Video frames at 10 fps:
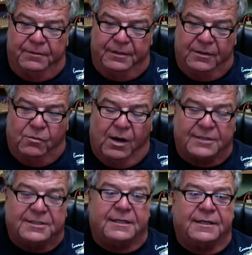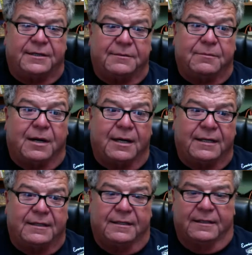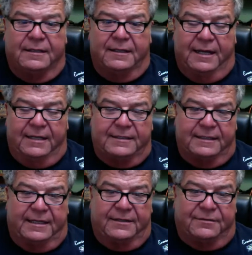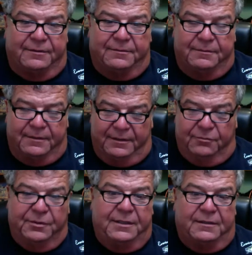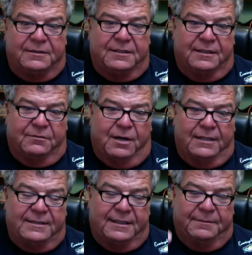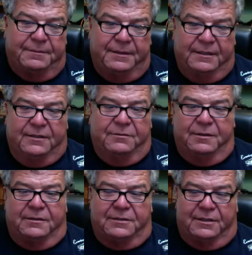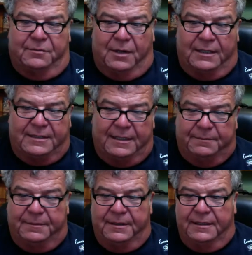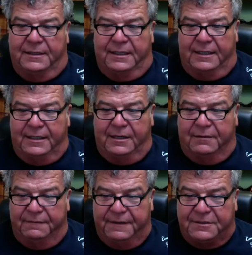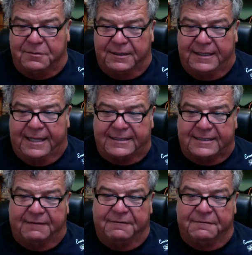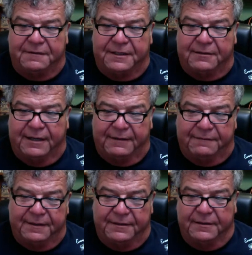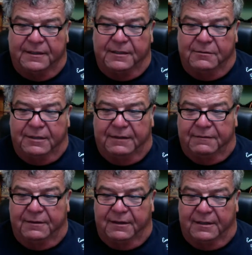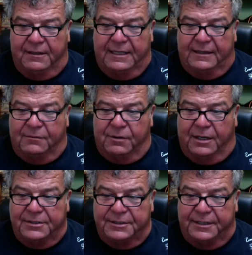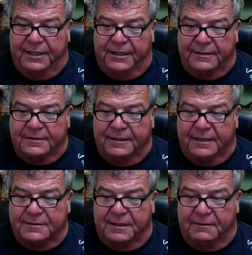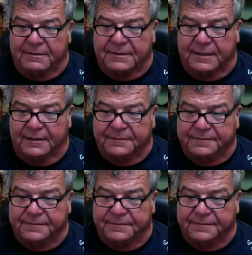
watch it in your mind as it gets from the reel to the rod tip, reel to the rod tip. And now of each one of that 7 feet or 8 feet, whatever length of rod you got. So that's what I would say.